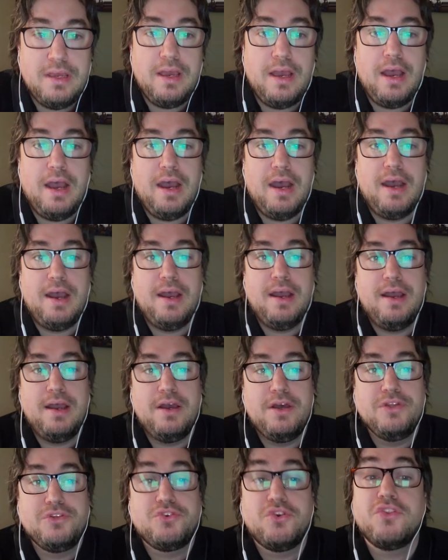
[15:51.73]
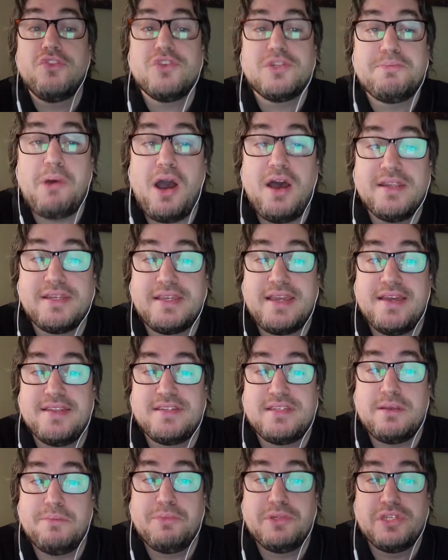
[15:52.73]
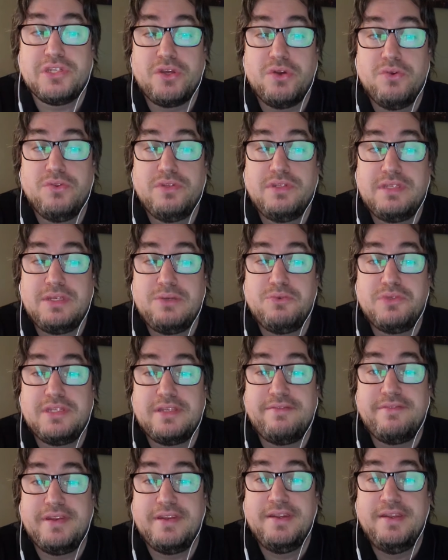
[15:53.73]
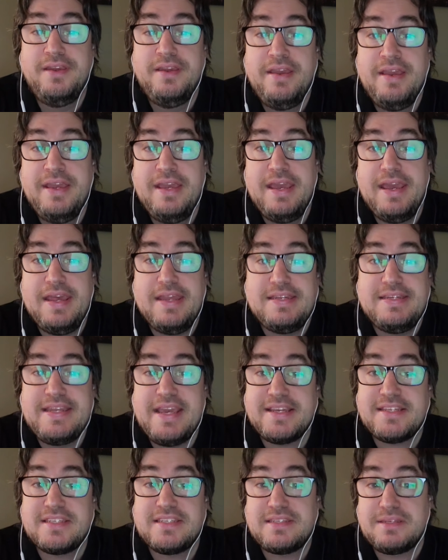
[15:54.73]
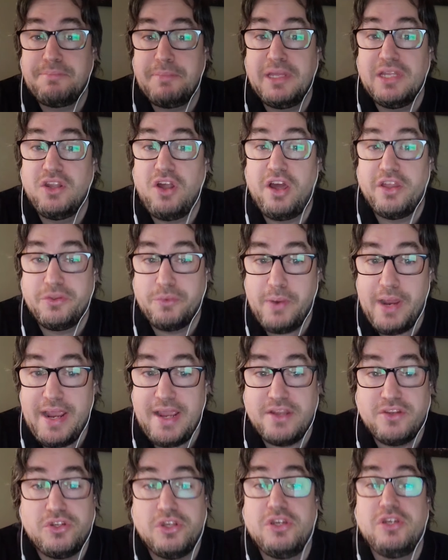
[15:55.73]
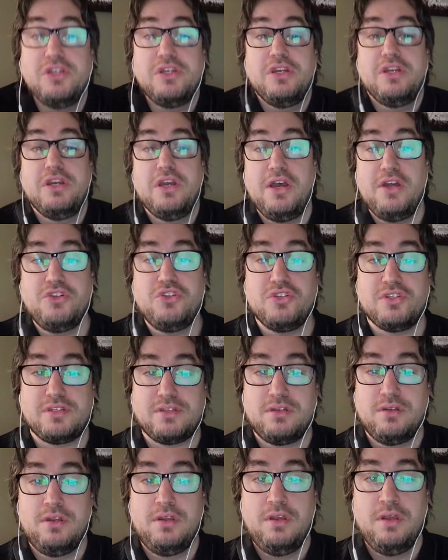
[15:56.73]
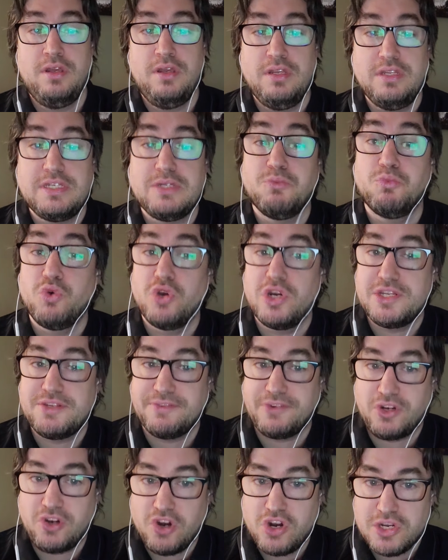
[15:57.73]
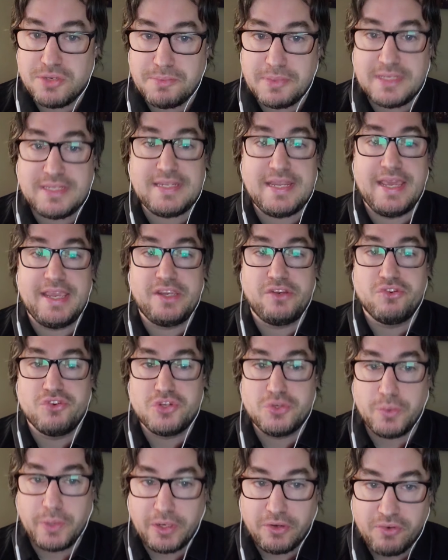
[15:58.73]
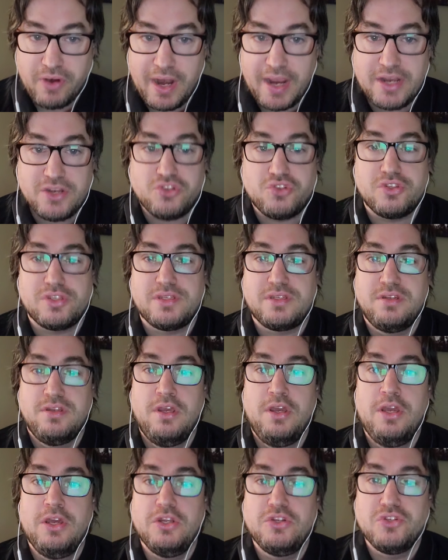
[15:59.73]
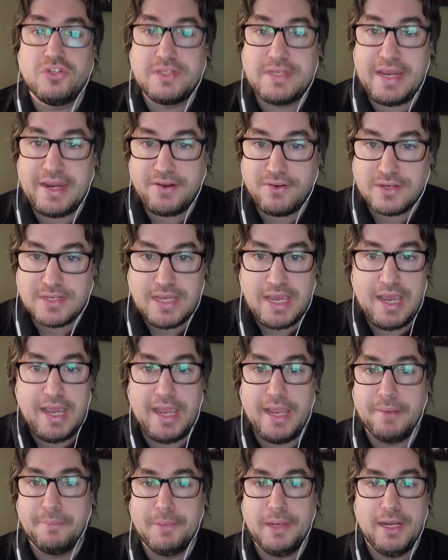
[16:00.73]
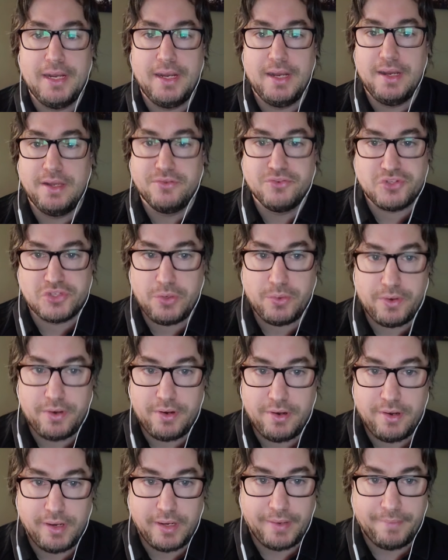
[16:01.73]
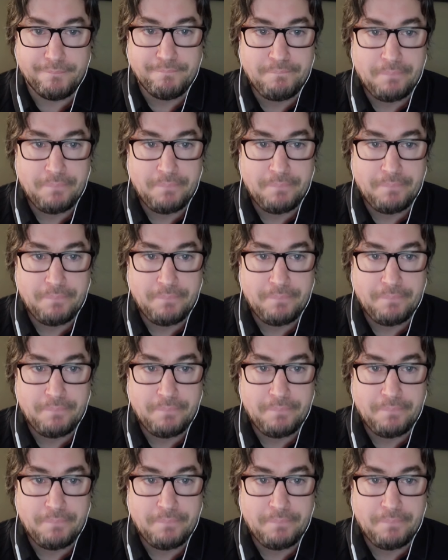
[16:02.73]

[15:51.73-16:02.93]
During those podcast episodes, he was even texting me along the way, just some words of encouragement saying, "You're doing great, just take your time, there's no hurry."